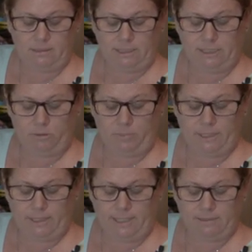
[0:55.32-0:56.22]
Each
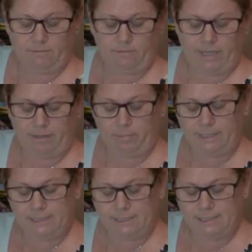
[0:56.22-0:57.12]
pin has a
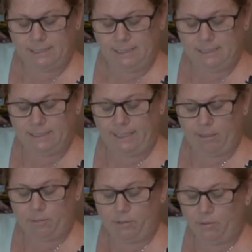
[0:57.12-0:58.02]
5x16
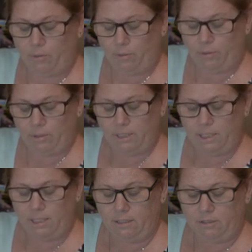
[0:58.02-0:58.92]
diameter hole.
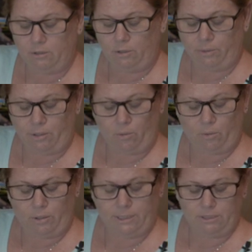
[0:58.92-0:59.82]
The lower
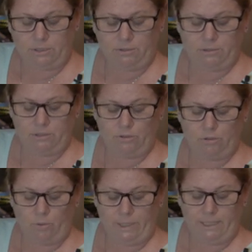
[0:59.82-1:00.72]
hole is used to
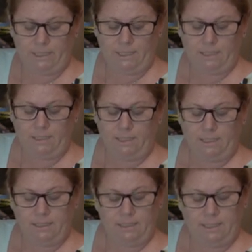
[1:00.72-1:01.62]
join
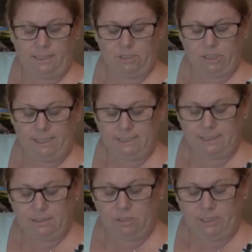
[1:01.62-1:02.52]
the
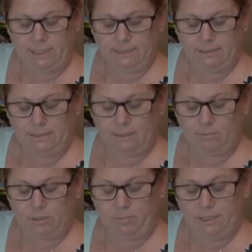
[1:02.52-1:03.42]
adjacent GA System
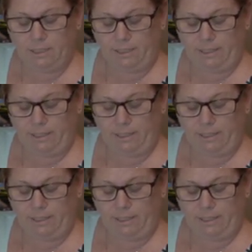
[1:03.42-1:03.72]
Speedline